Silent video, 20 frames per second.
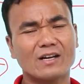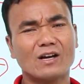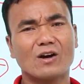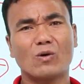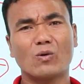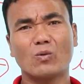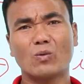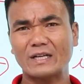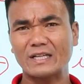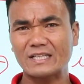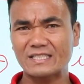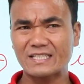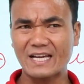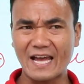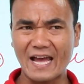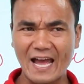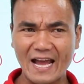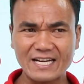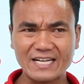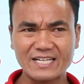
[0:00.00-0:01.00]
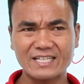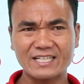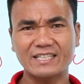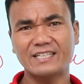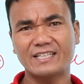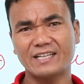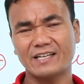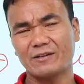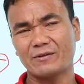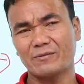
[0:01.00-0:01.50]
What is the action
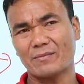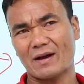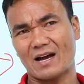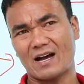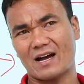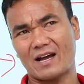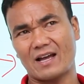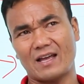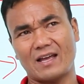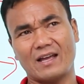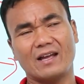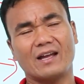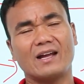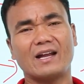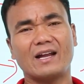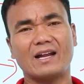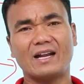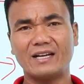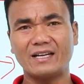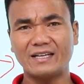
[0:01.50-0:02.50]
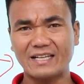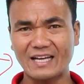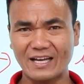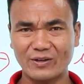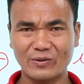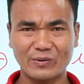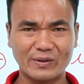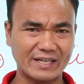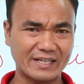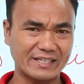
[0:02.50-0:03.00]
done by
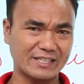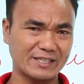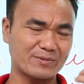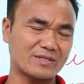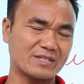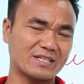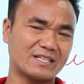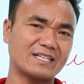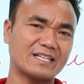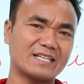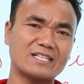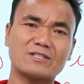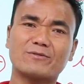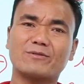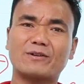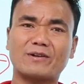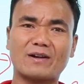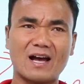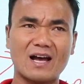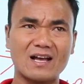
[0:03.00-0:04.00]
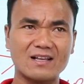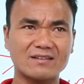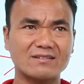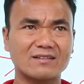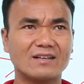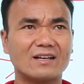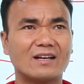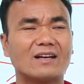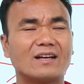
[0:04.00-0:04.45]
interrogative sentence for us?